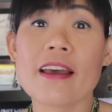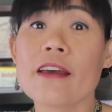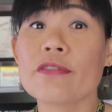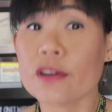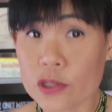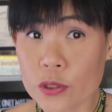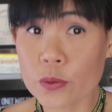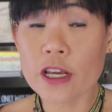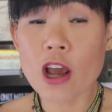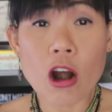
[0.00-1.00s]
If you're
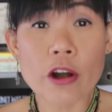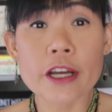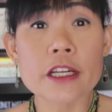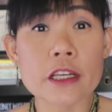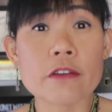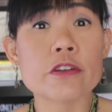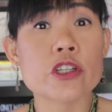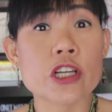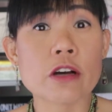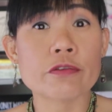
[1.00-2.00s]
doing R and D for
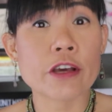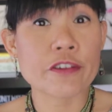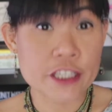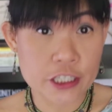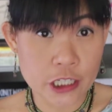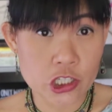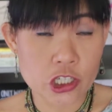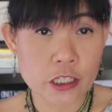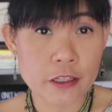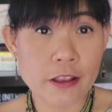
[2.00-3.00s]
shelf life
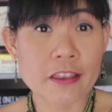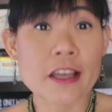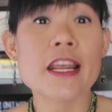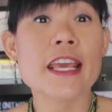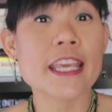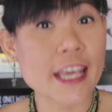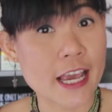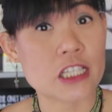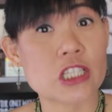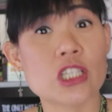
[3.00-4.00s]
extension, then
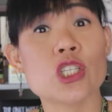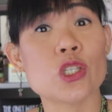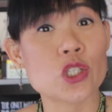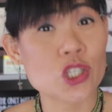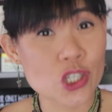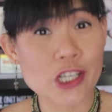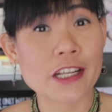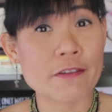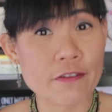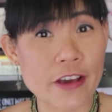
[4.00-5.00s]
yes, you
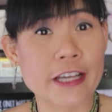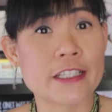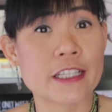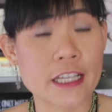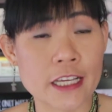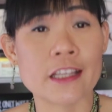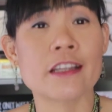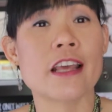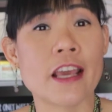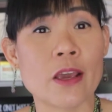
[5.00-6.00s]
should invest
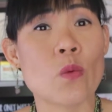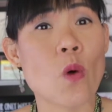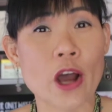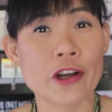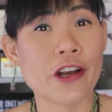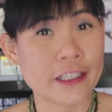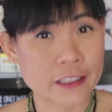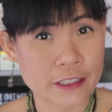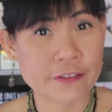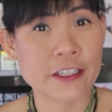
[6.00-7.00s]
in a water
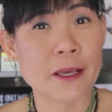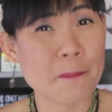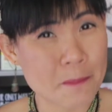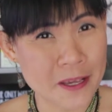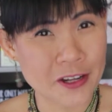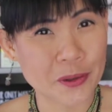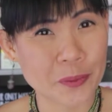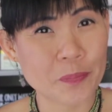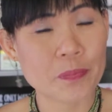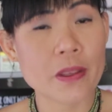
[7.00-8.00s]
activity
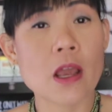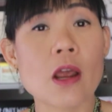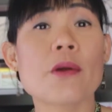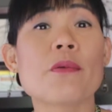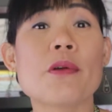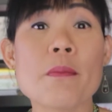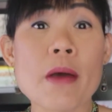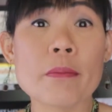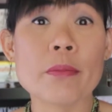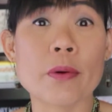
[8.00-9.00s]
meter.
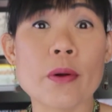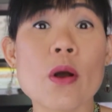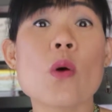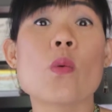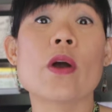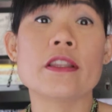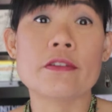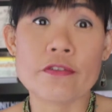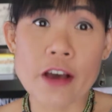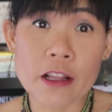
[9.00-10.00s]
Remember, when
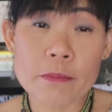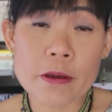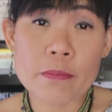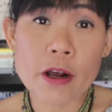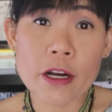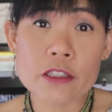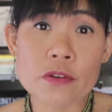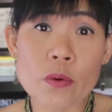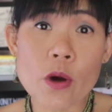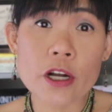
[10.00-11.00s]
developing products
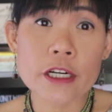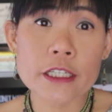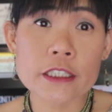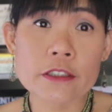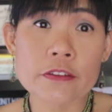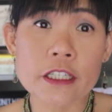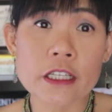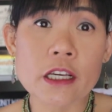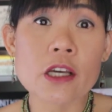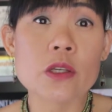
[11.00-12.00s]
for water
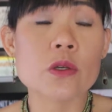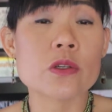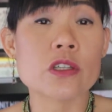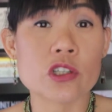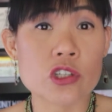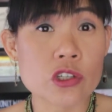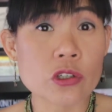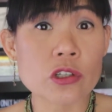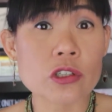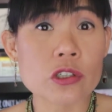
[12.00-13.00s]
activity, using
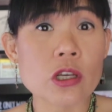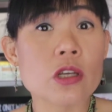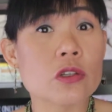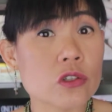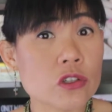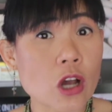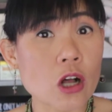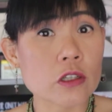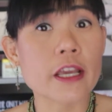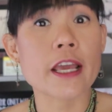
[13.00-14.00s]
sugars,
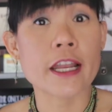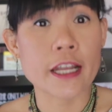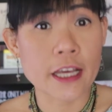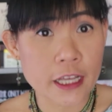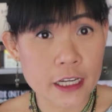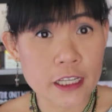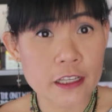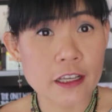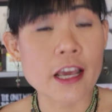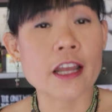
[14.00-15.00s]
salt, and
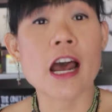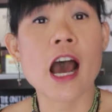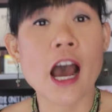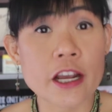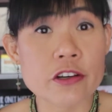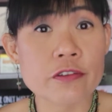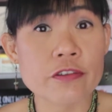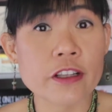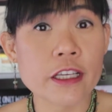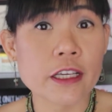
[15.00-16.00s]
honey, and
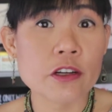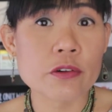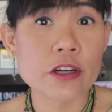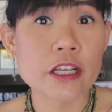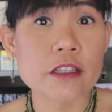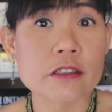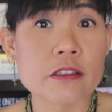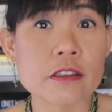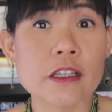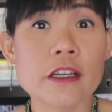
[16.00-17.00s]
hydrophilic
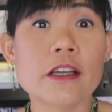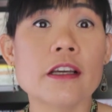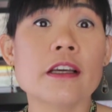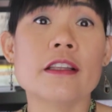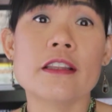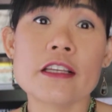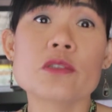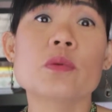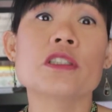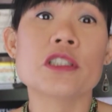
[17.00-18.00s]
ingredients,
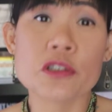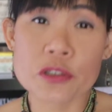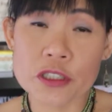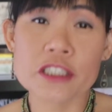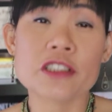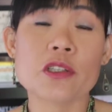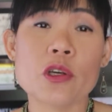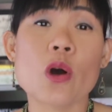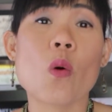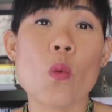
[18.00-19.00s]
these will decrease
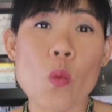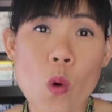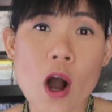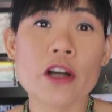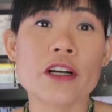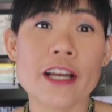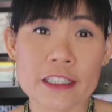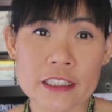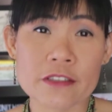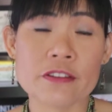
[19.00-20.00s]
your water
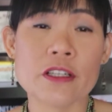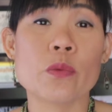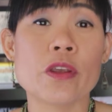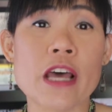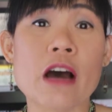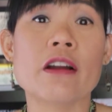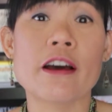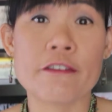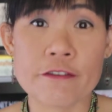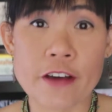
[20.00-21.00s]
activity without
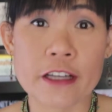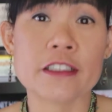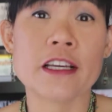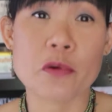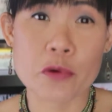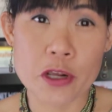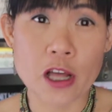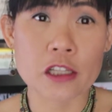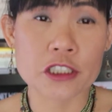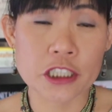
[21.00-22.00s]
affecting
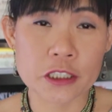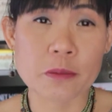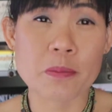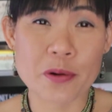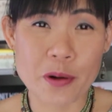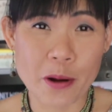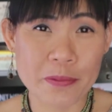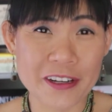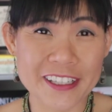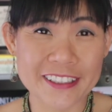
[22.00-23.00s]
rheological
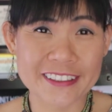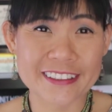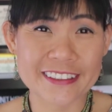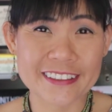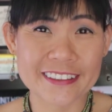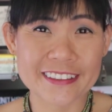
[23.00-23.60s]
properties.